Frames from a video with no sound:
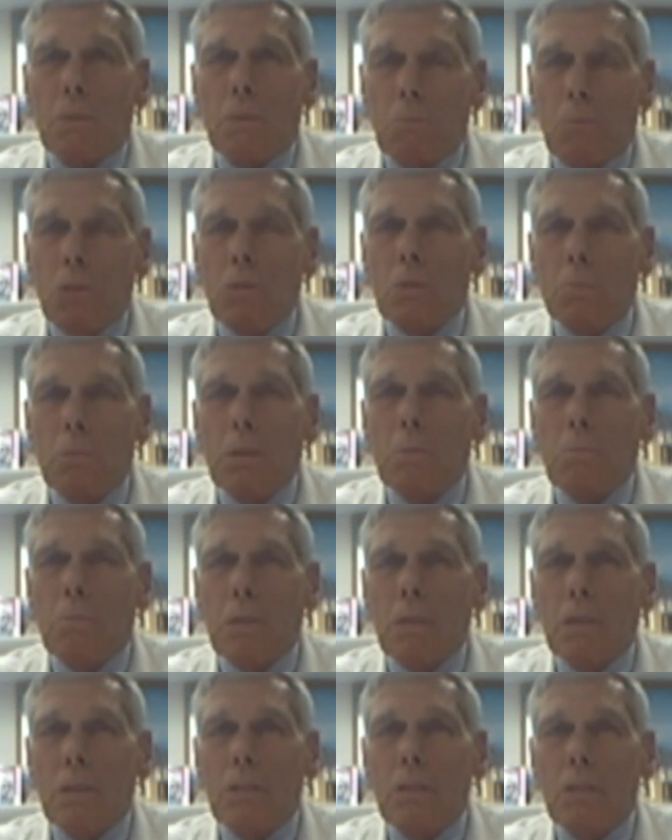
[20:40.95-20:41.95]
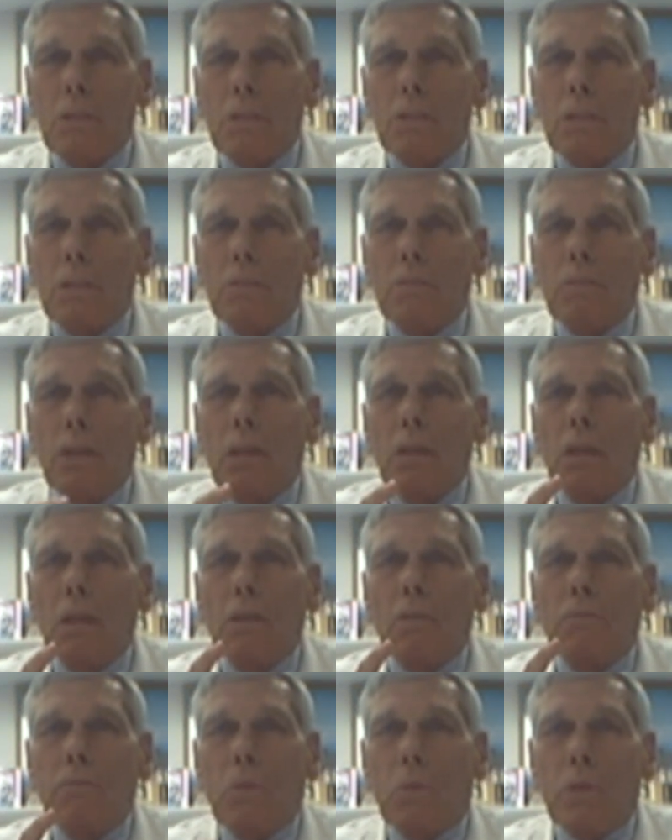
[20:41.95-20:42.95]
But most people are using
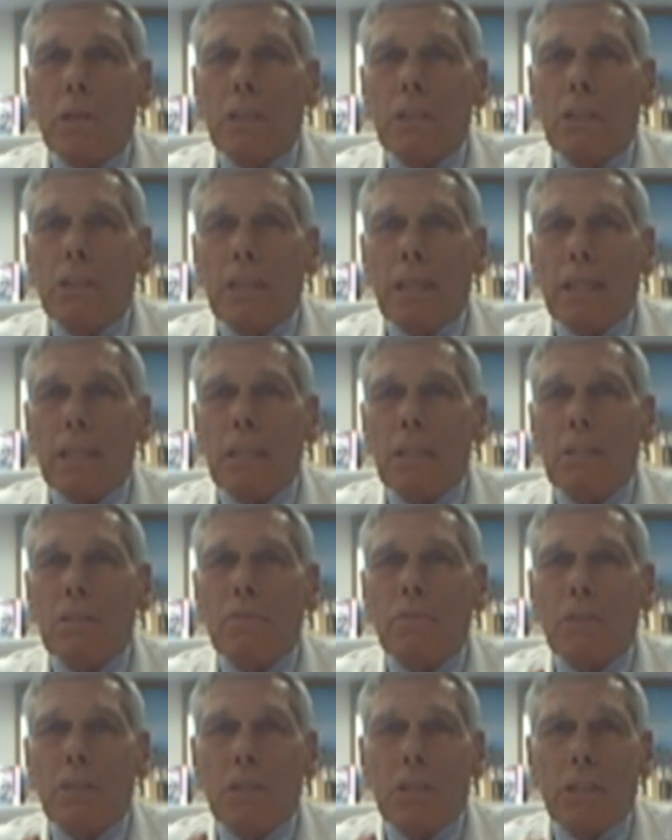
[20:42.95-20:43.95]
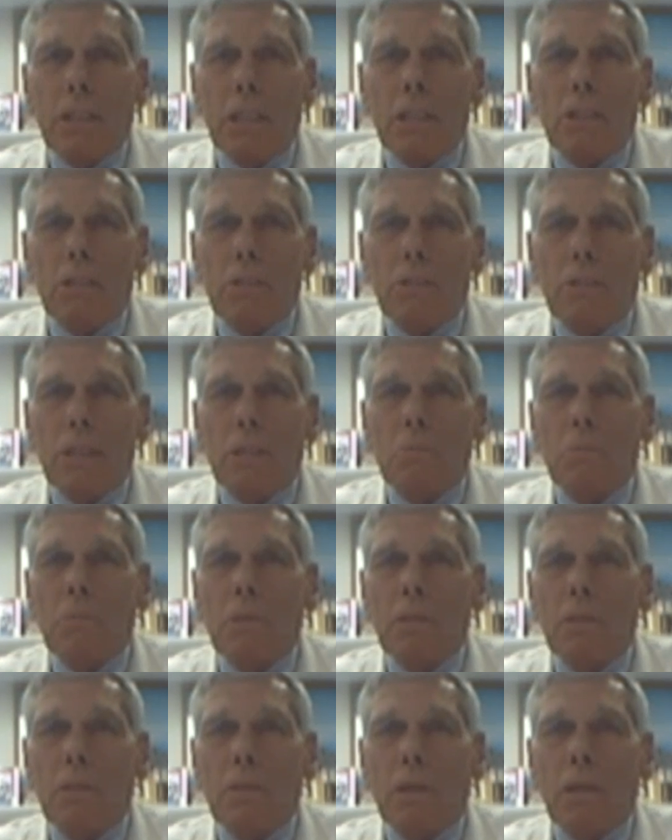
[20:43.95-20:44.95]
40 seconds for a single
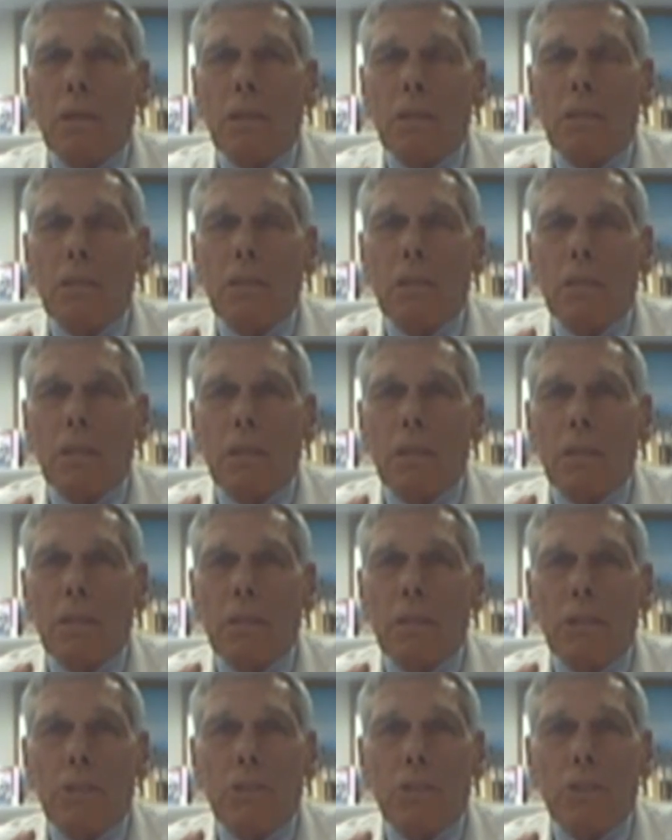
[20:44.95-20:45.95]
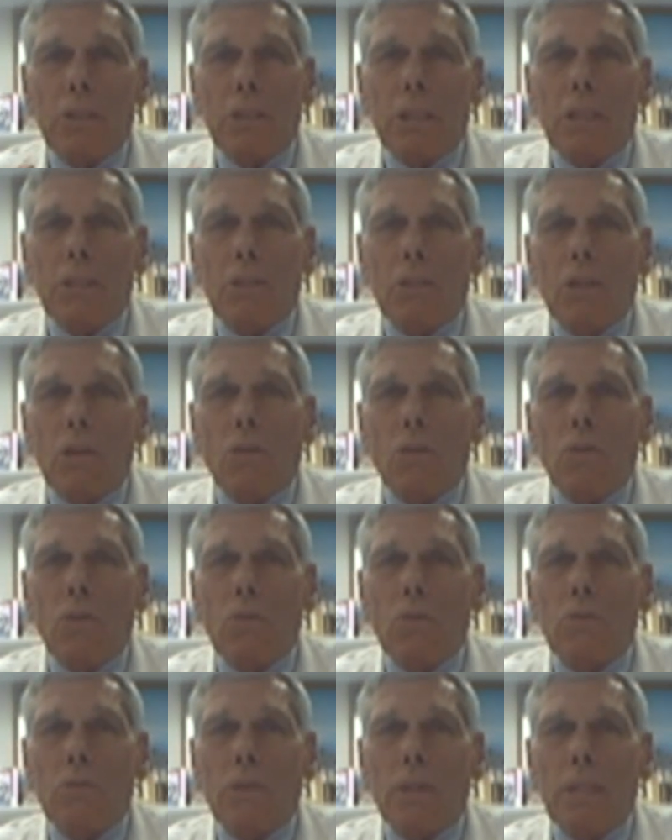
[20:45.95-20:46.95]
treatment on that you can get the
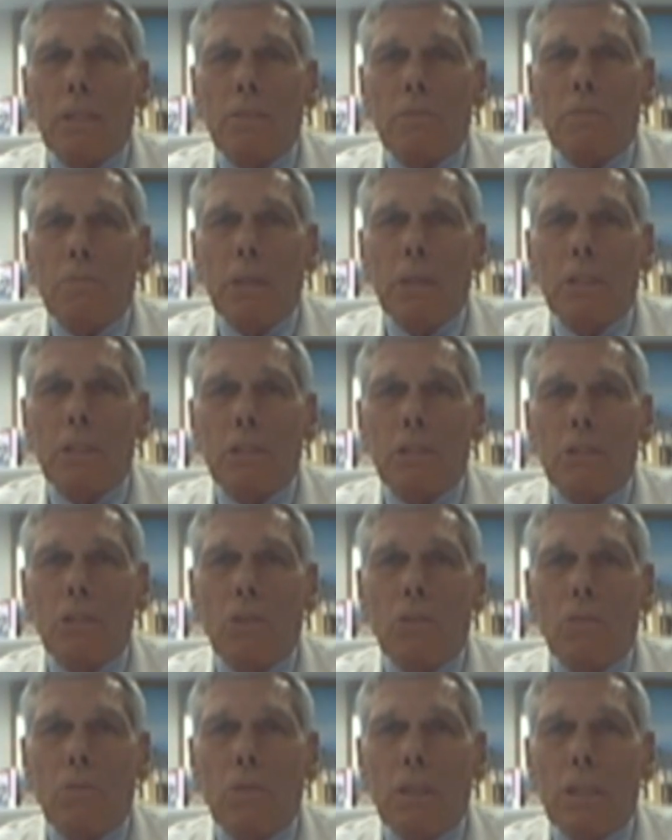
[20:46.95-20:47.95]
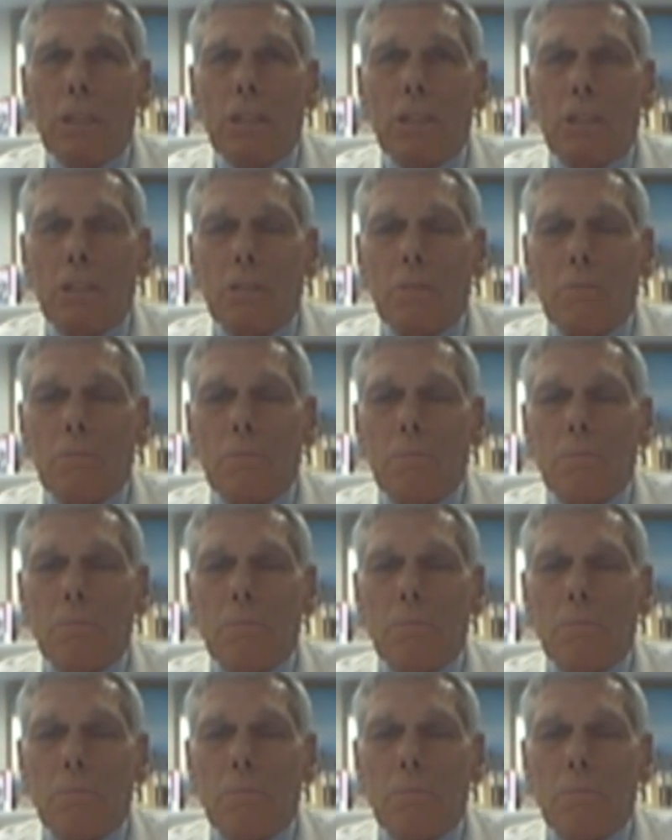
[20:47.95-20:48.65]
whole transformation zone lesion.